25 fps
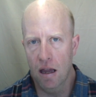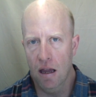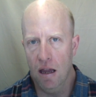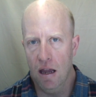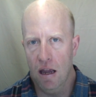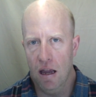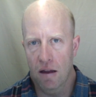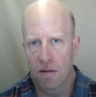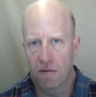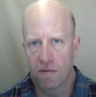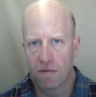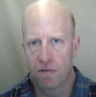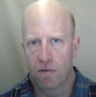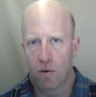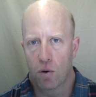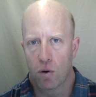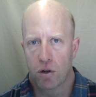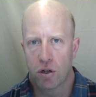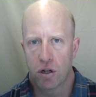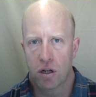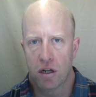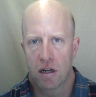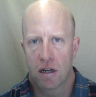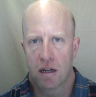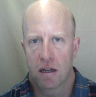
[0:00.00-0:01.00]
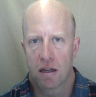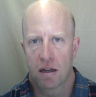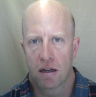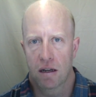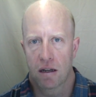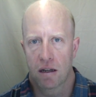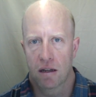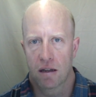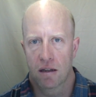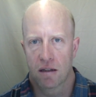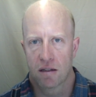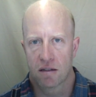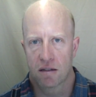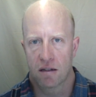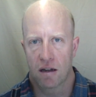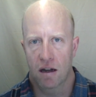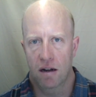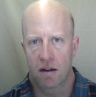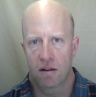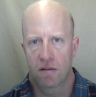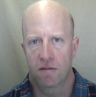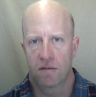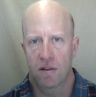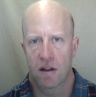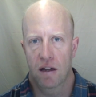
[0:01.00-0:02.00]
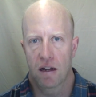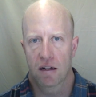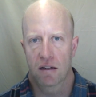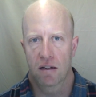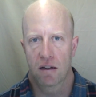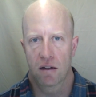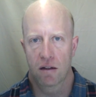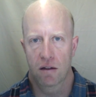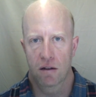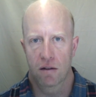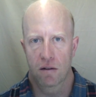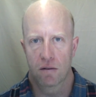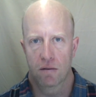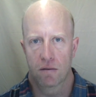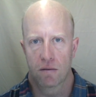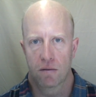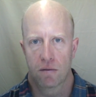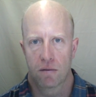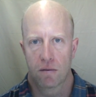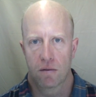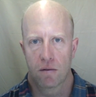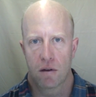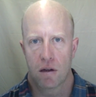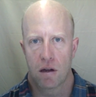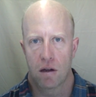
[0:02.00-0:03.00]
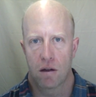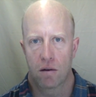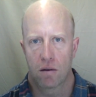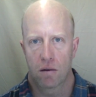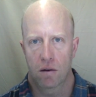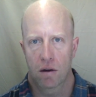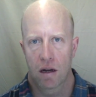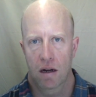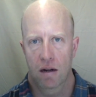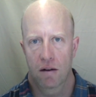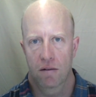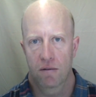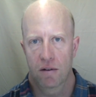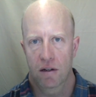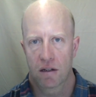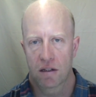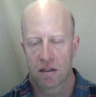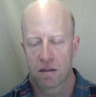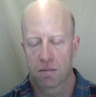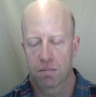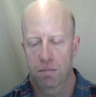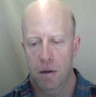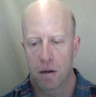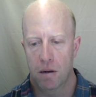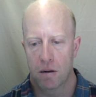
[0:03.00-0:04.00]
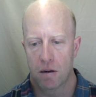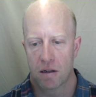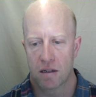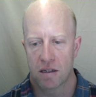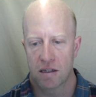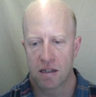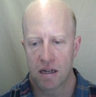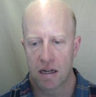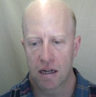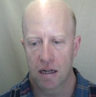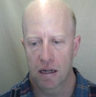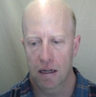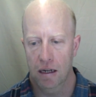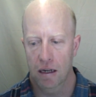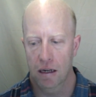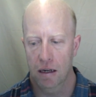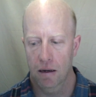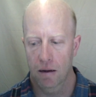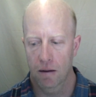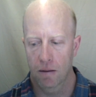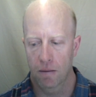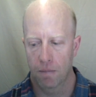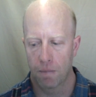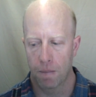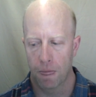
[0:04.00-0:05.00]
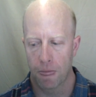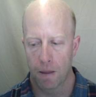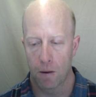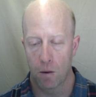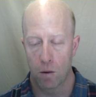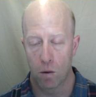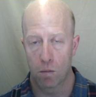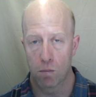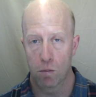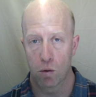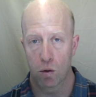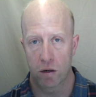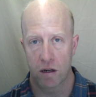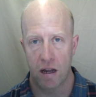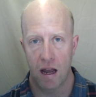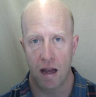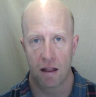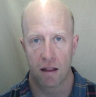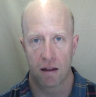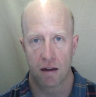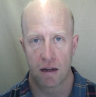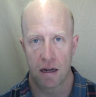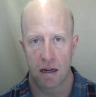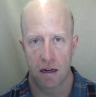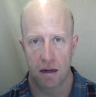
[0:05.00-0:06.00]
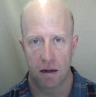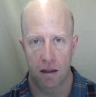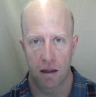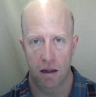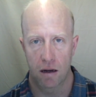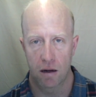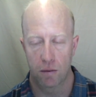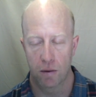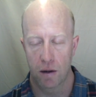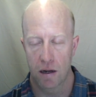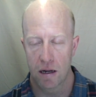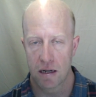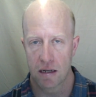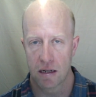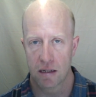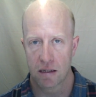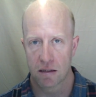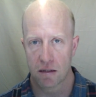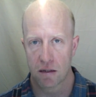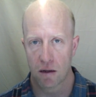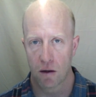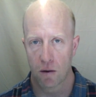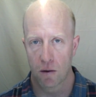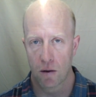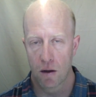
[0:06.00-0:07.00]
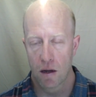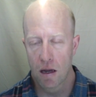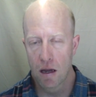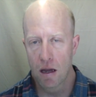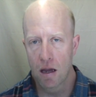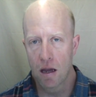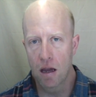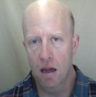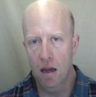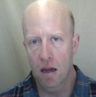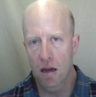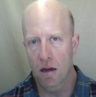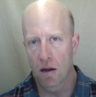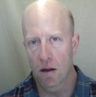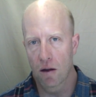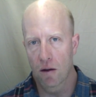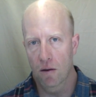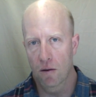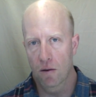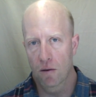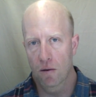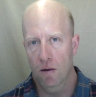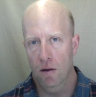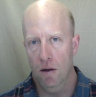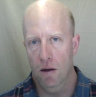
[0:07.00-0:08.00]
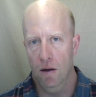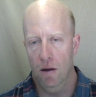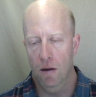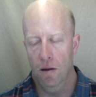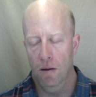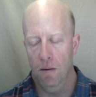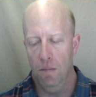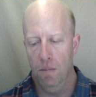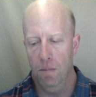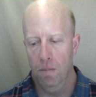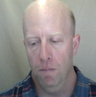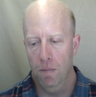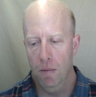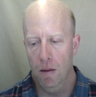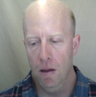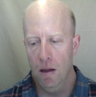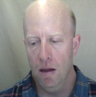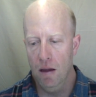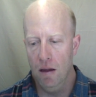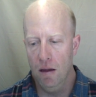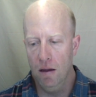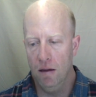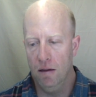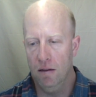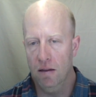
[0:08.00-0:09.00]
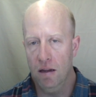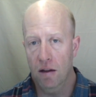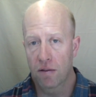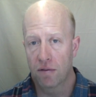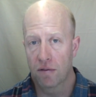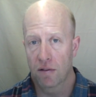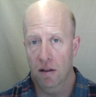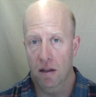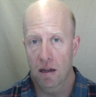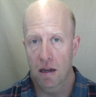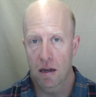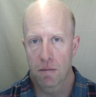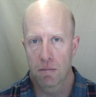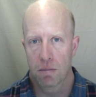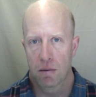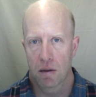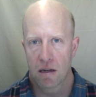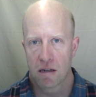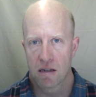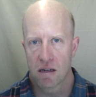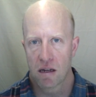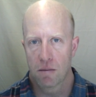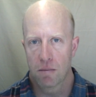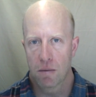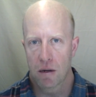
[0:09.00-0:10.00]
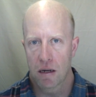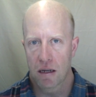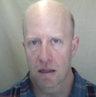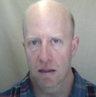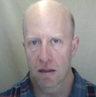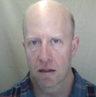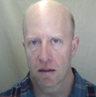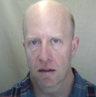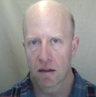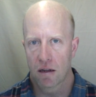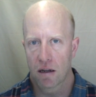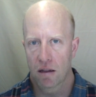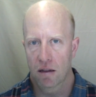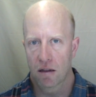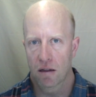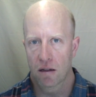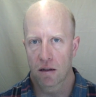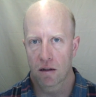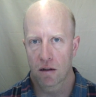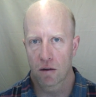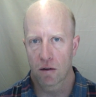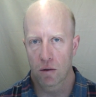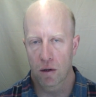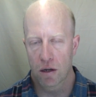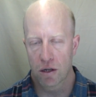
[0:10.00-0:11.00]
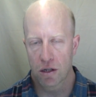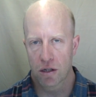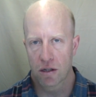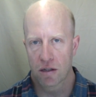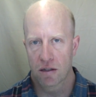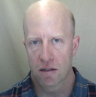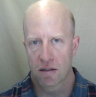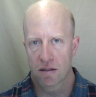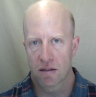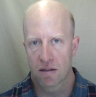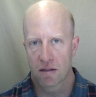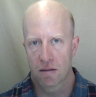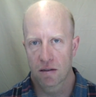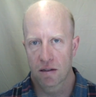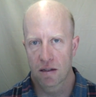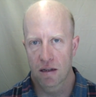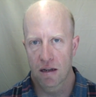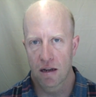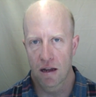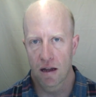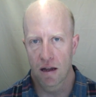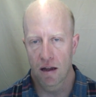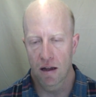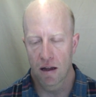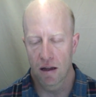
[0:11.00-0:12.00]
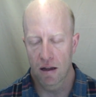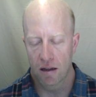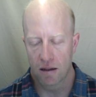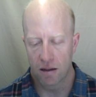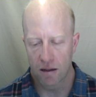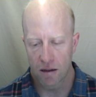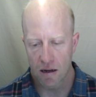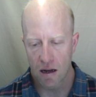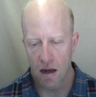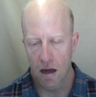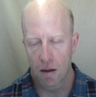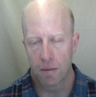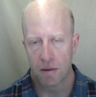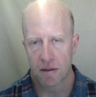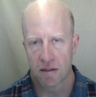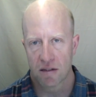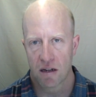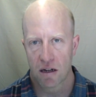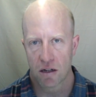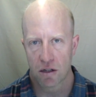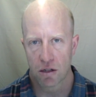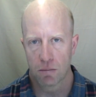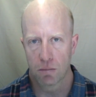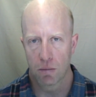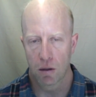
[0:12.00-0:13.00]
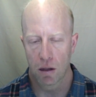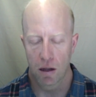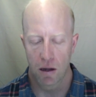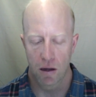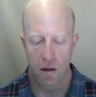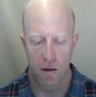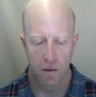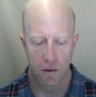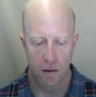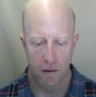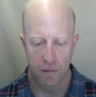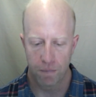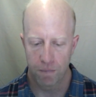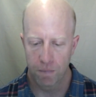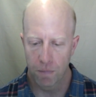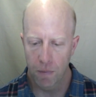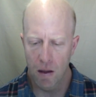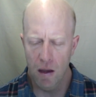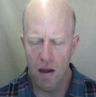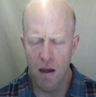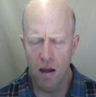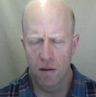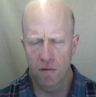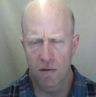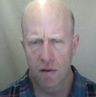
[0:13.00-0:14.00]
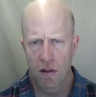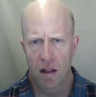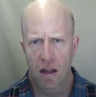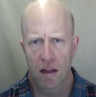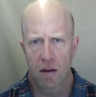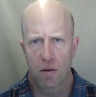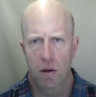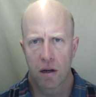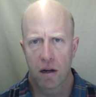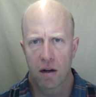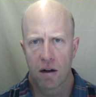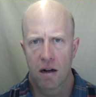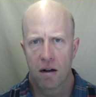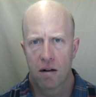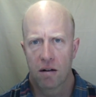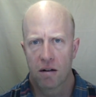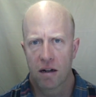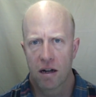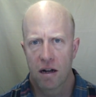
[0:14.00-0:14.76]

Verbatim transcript: a fortunate side effect of, you know, kind of experiencing neural mortality in a lot of ways. So, you know, um definitely please hit me in the in the questions uh, in the comment section below. And if you like what you're hearing